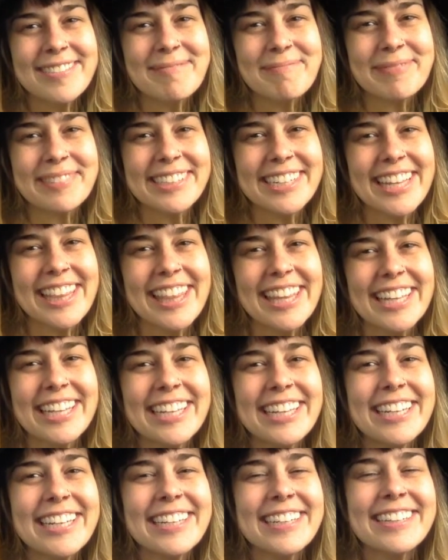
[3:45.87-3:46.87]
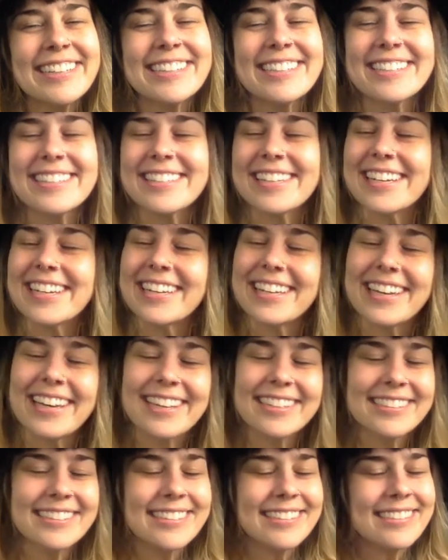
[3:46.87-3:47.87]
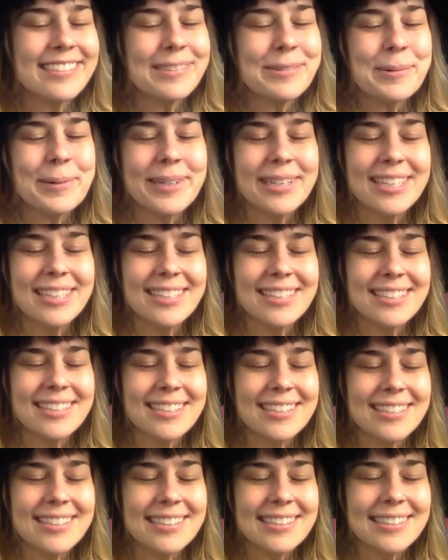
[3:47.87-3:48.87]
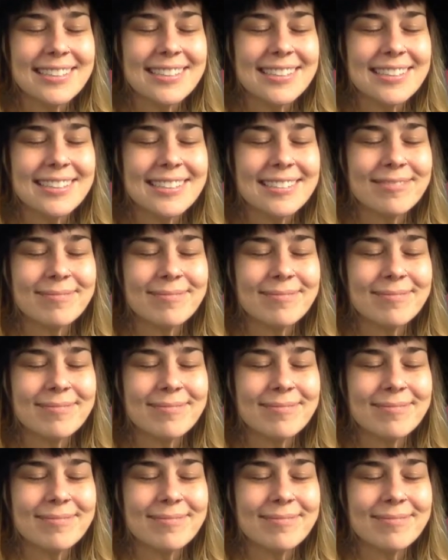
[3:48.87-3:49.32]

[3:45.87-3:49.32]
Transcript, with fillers: Breathe in and say yes to what is.